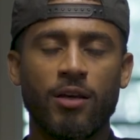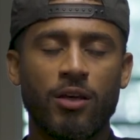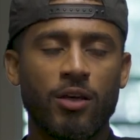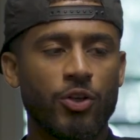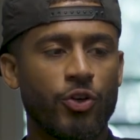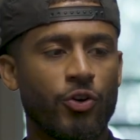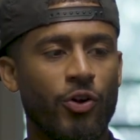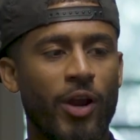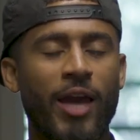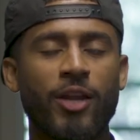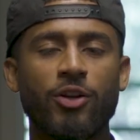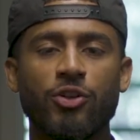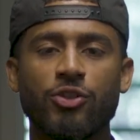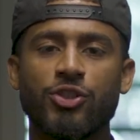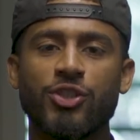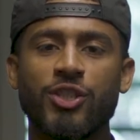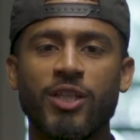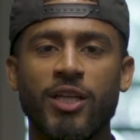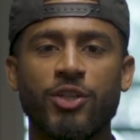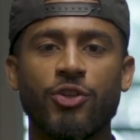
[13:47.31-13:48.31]
your
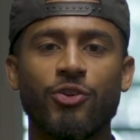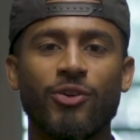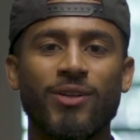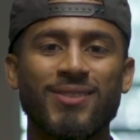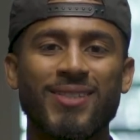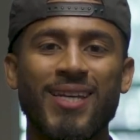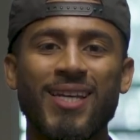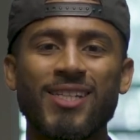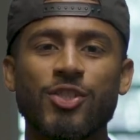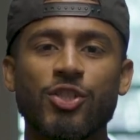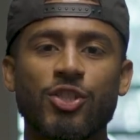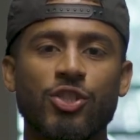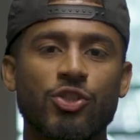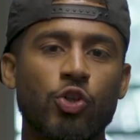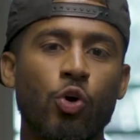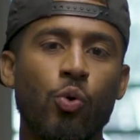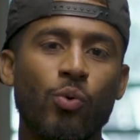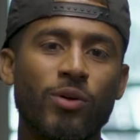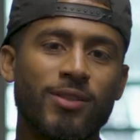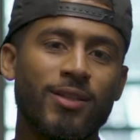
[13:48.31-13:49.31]
energy and your attention is
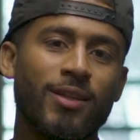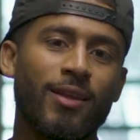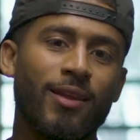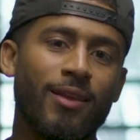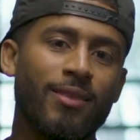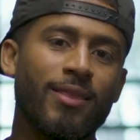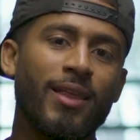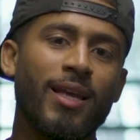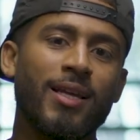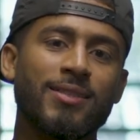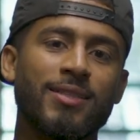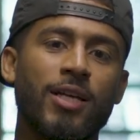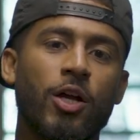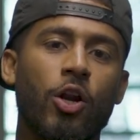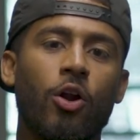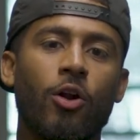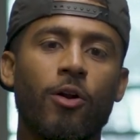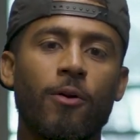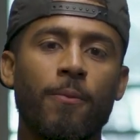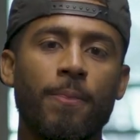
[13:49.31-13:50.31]
going to the things that
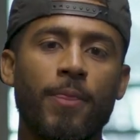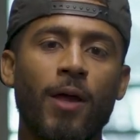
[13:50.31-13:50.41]
are